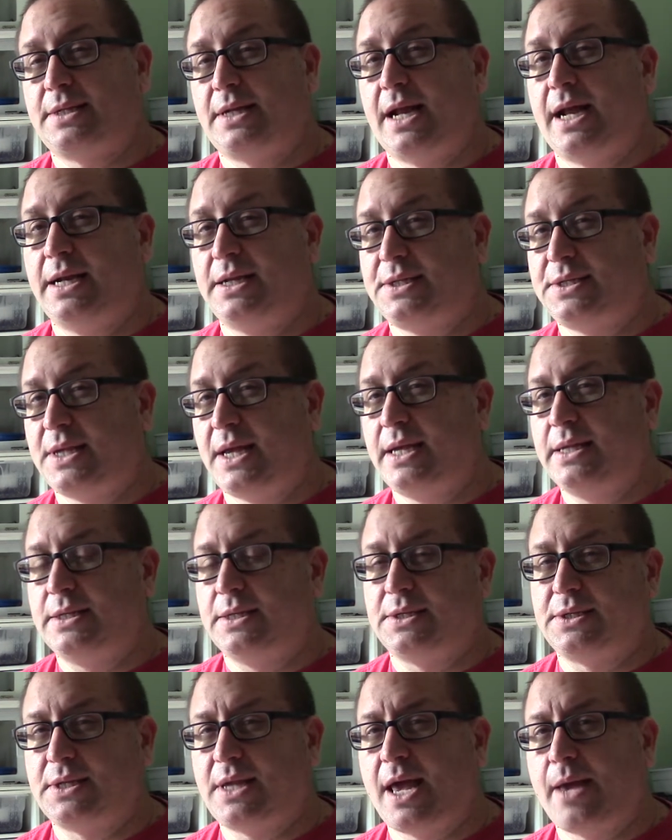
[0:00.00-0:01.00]
and I decided
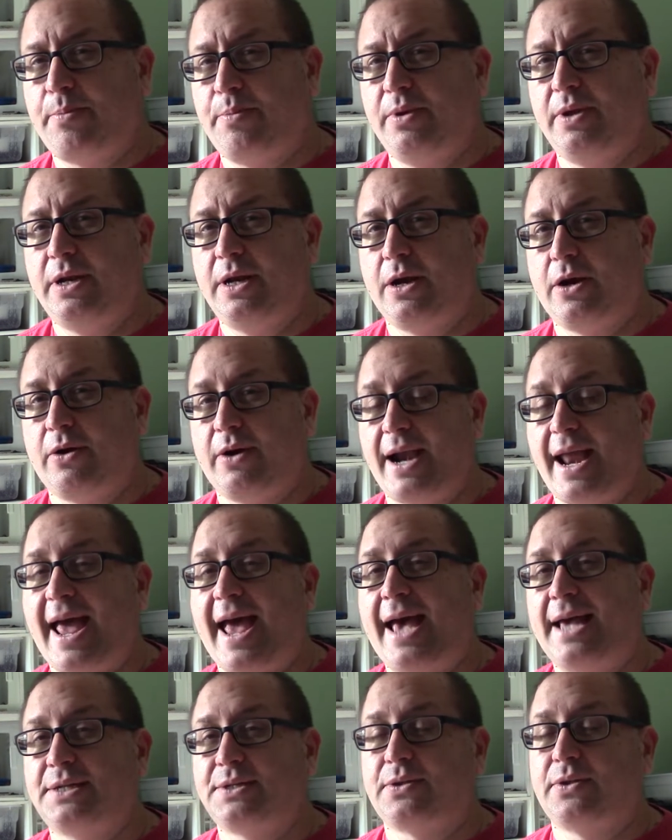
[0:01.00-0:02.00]
to stop in there and
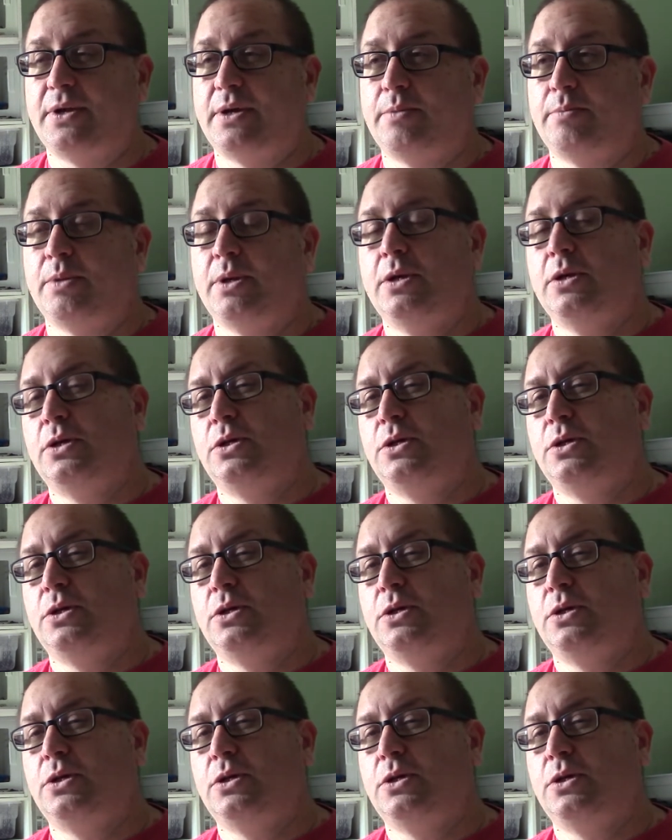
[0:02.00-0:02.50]
ask them,